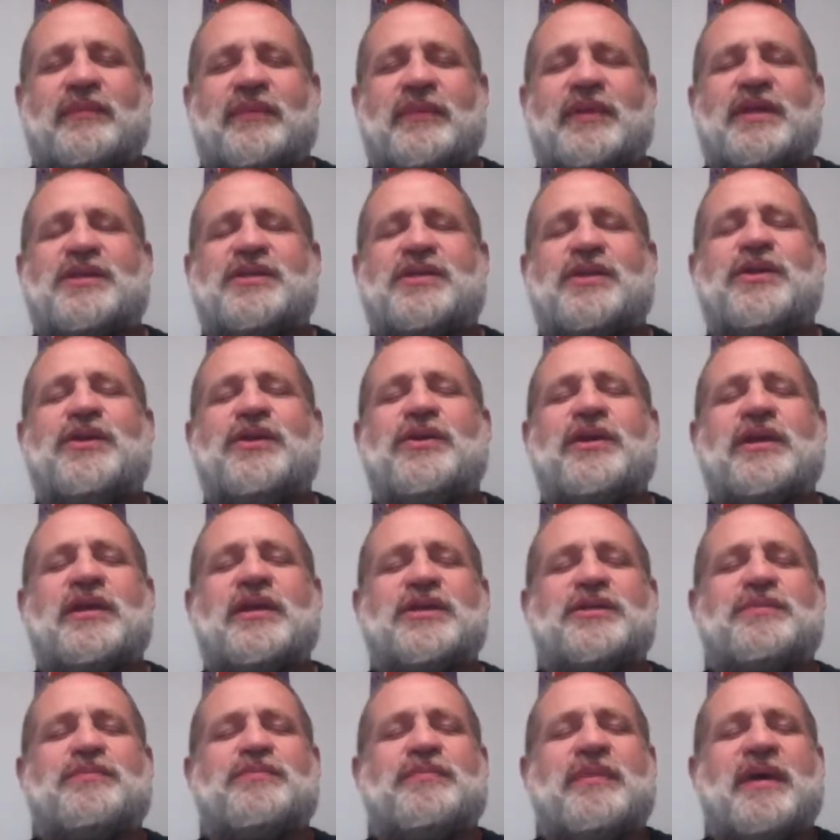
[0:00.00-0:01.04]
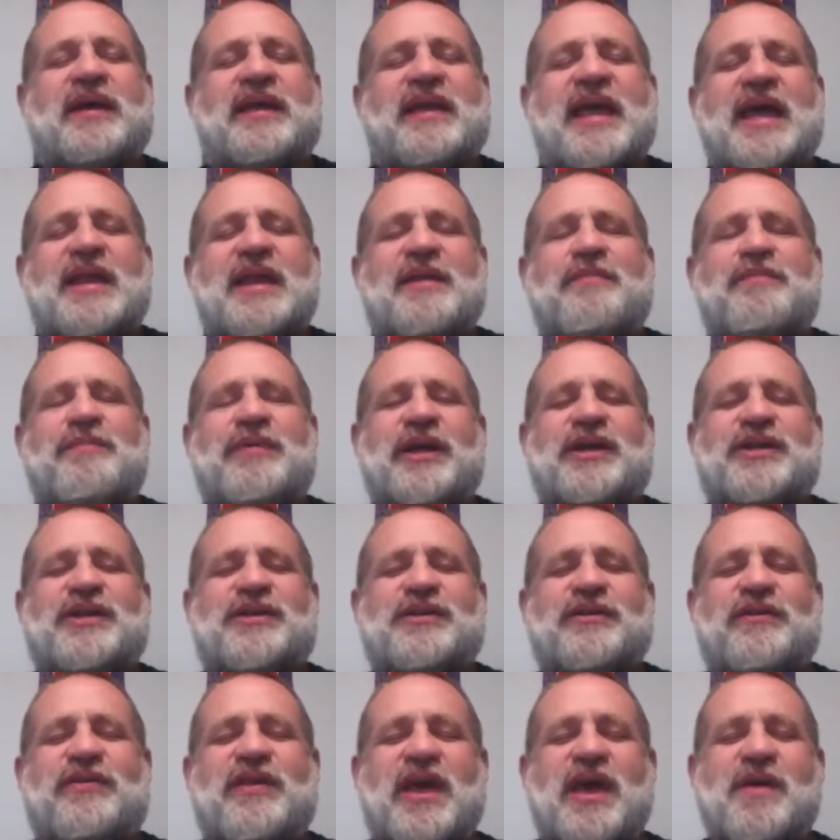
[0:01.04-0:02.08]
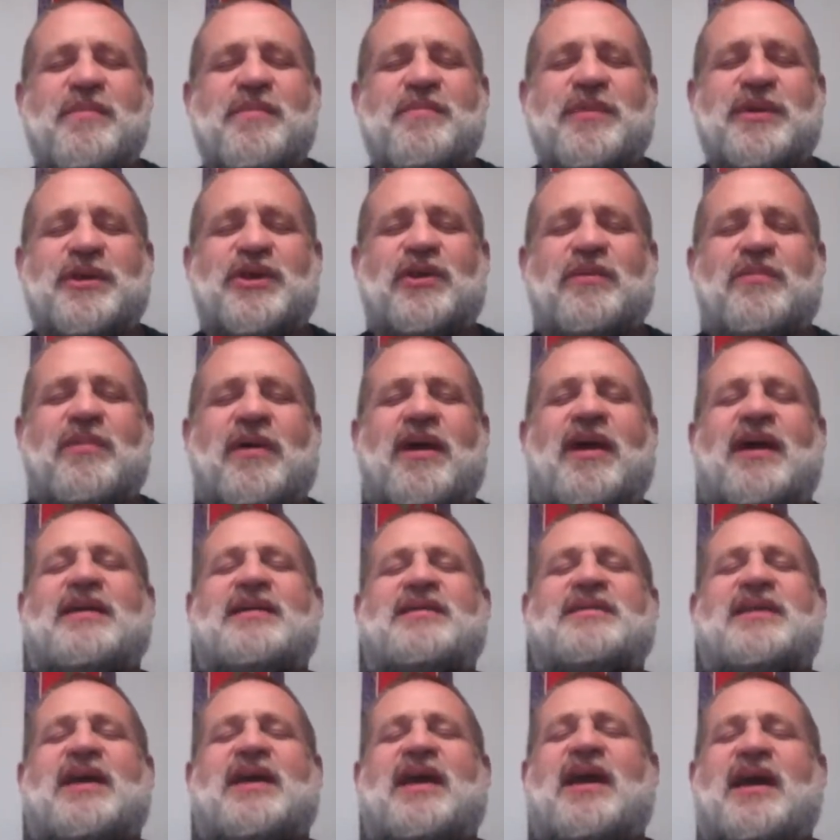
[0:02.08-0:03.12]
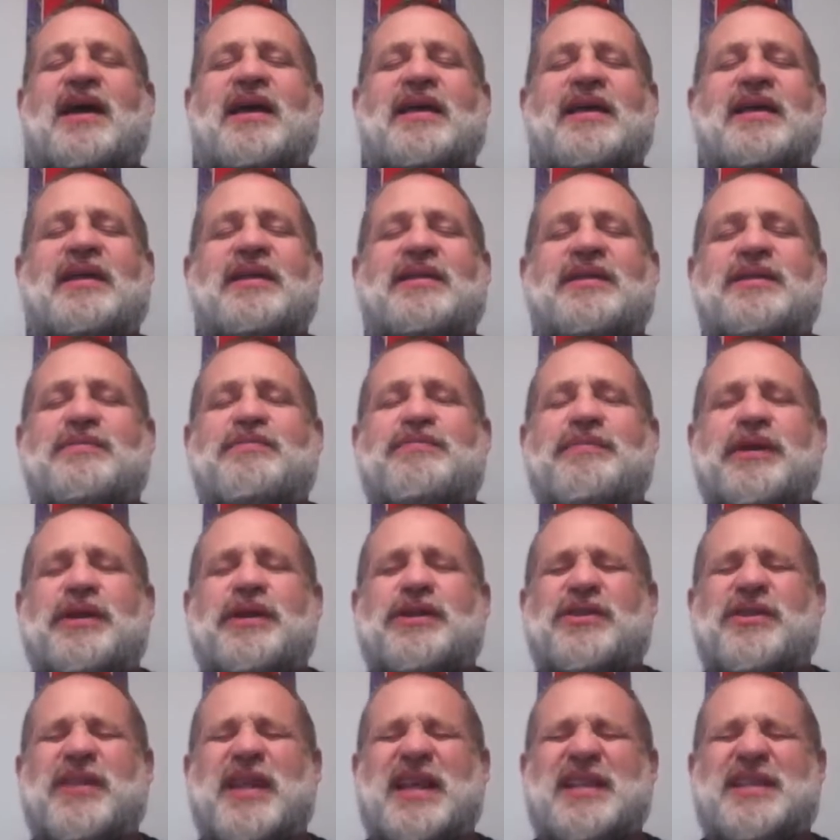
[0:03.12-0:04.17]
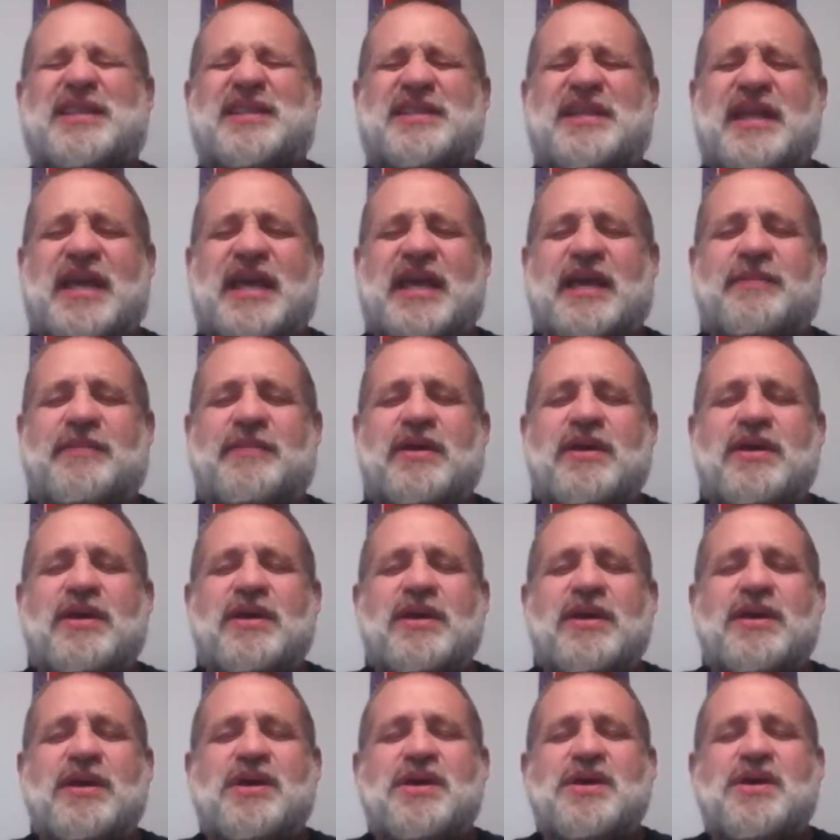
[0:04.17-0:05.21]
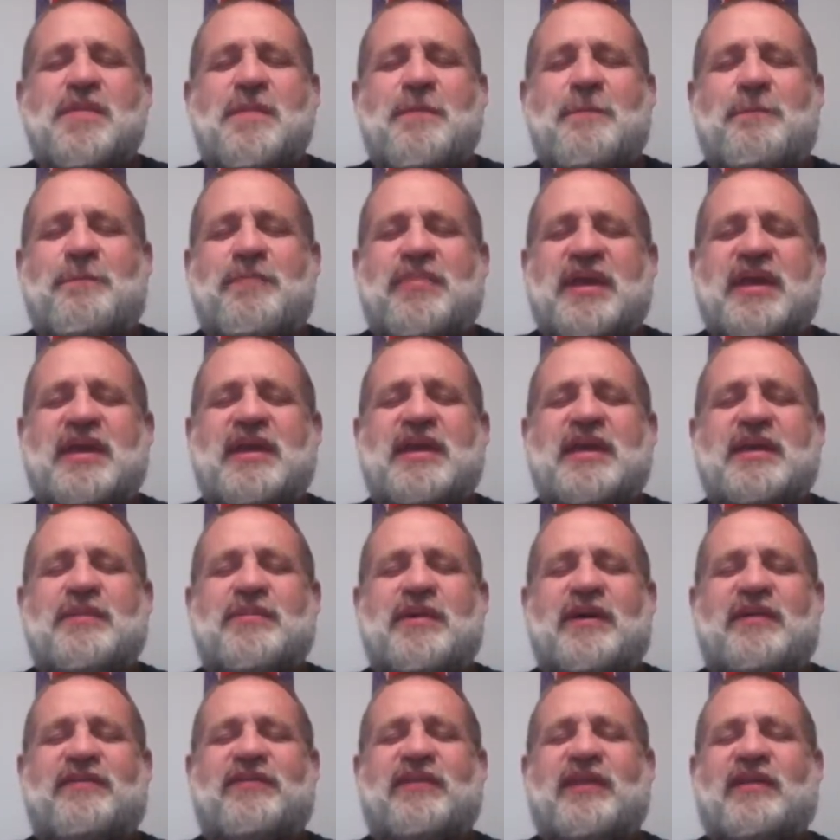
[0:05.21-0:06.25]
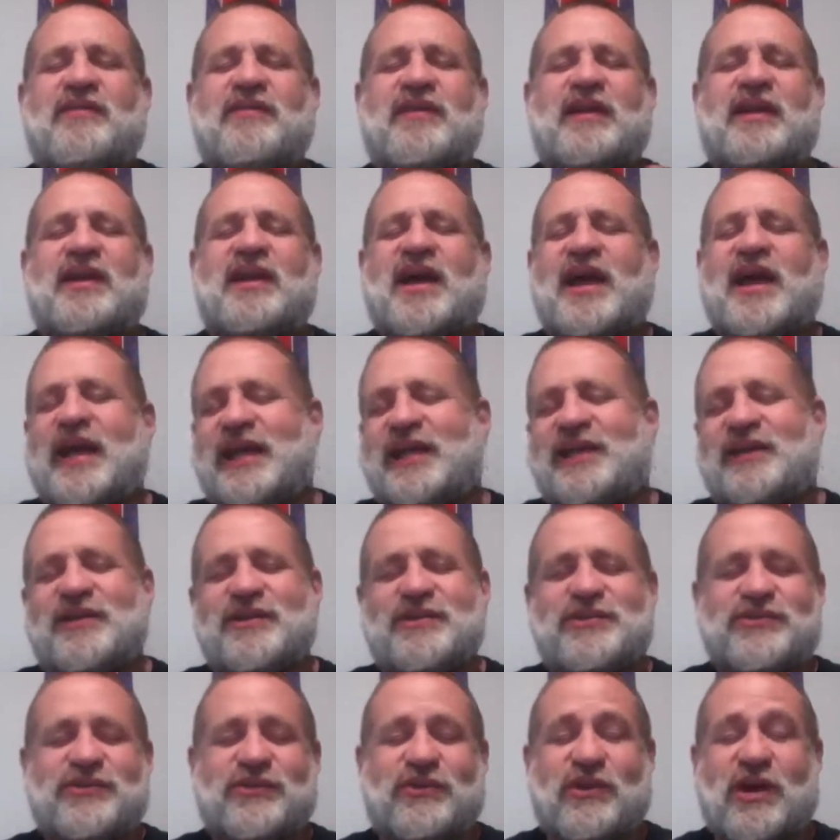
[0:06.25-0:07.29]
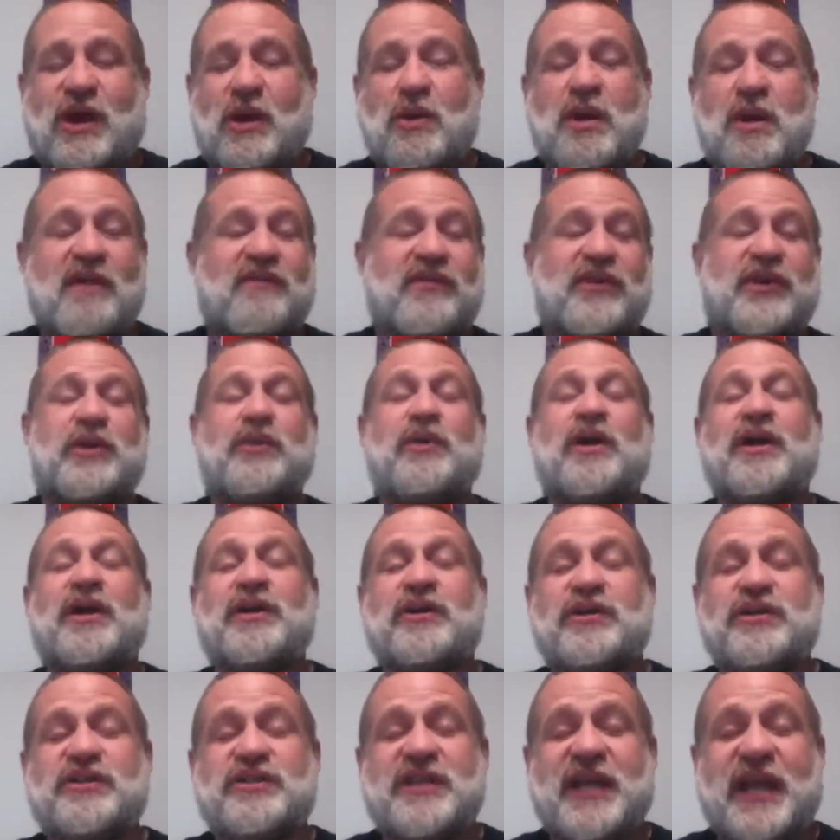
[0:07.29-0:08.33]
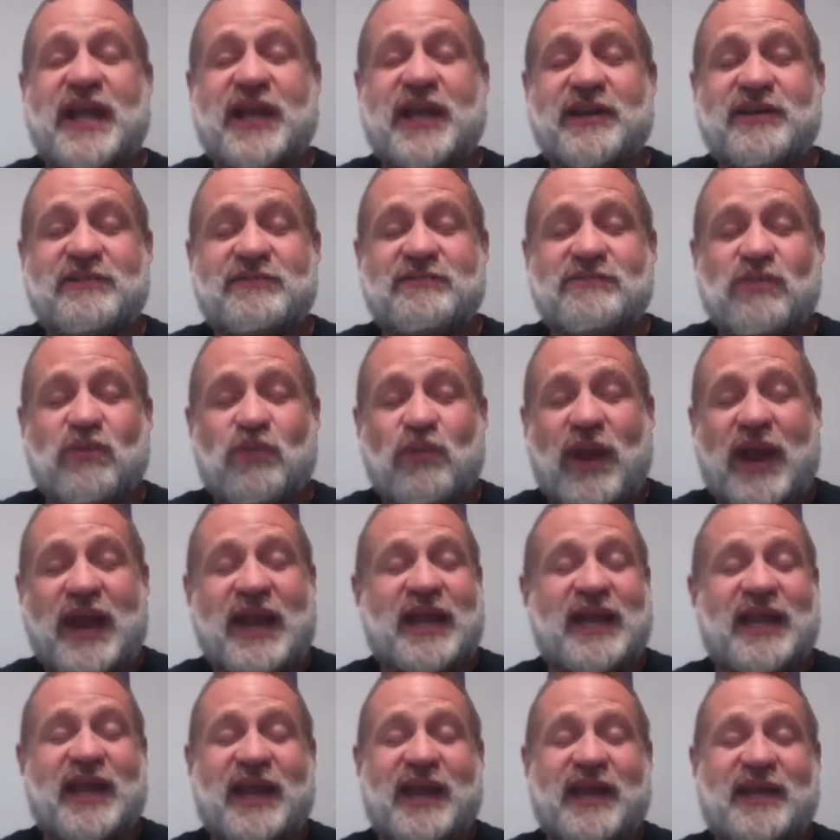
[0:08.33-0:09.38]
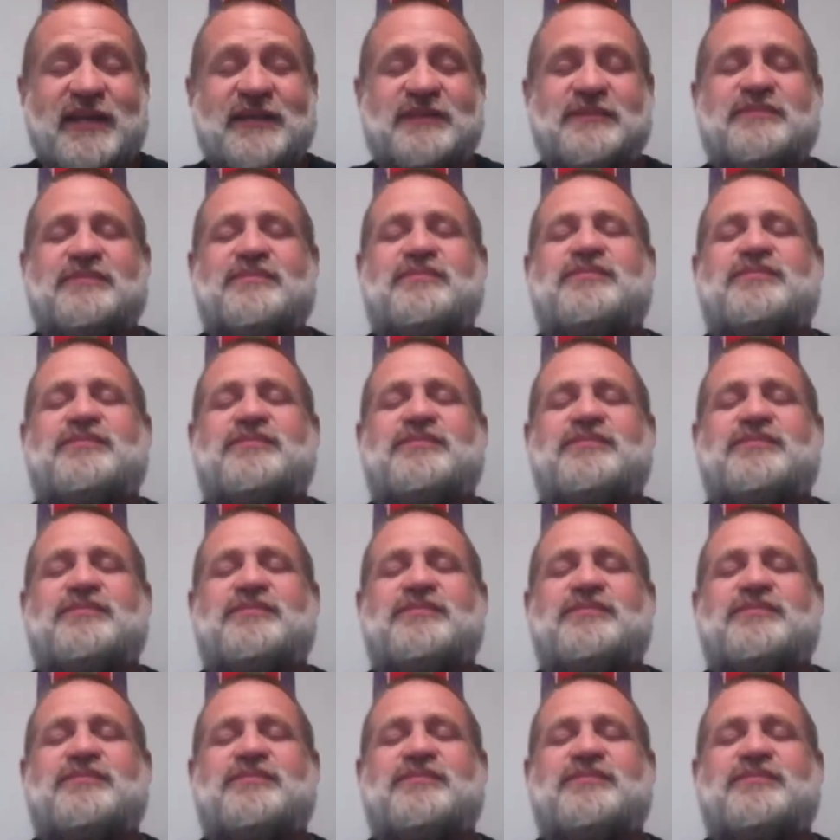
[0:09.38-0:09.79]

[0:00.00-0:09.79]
And so you can just, again, picture them in your mind's eye and then picture that same beam of loving kindness, or however you understand the